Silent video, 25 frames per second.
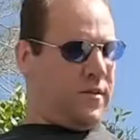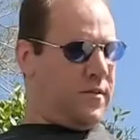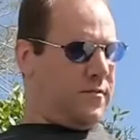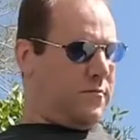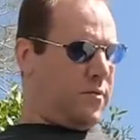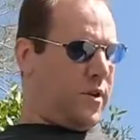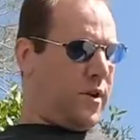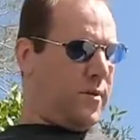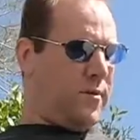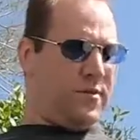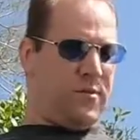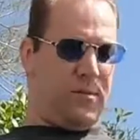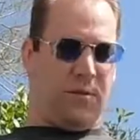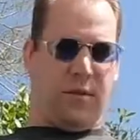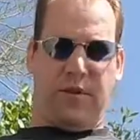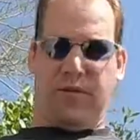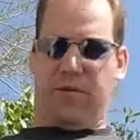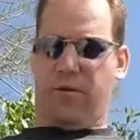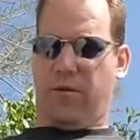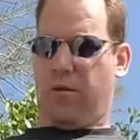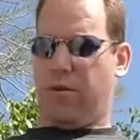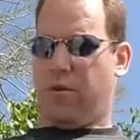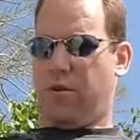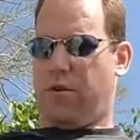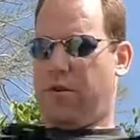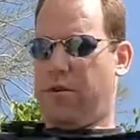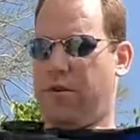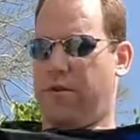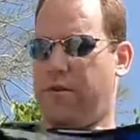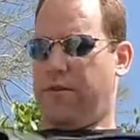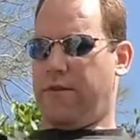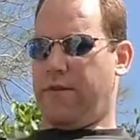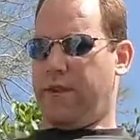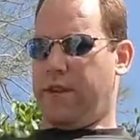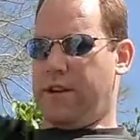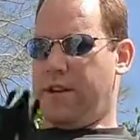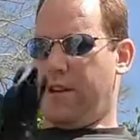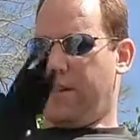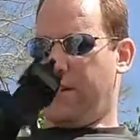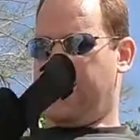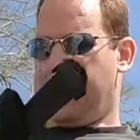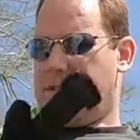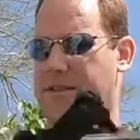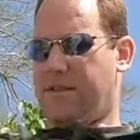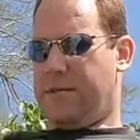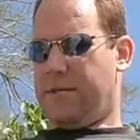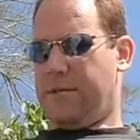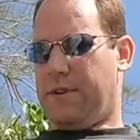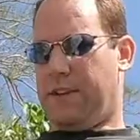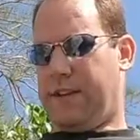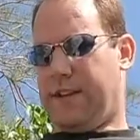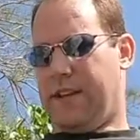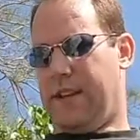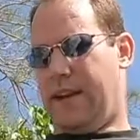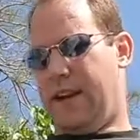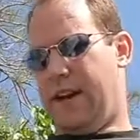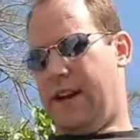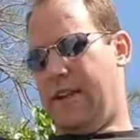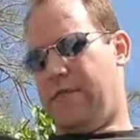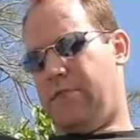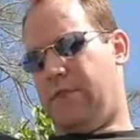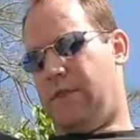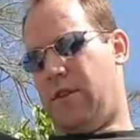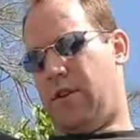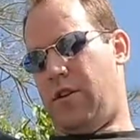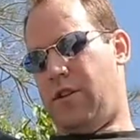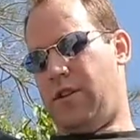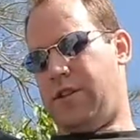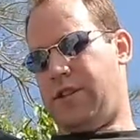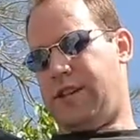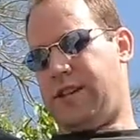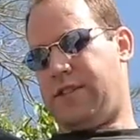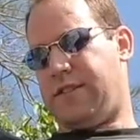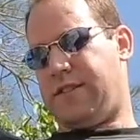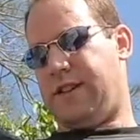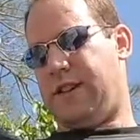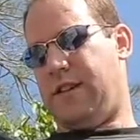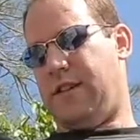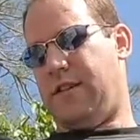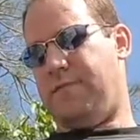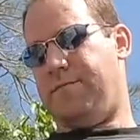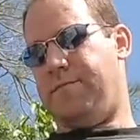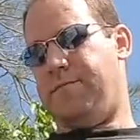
probably 24 30 inches, something like that. Large XL.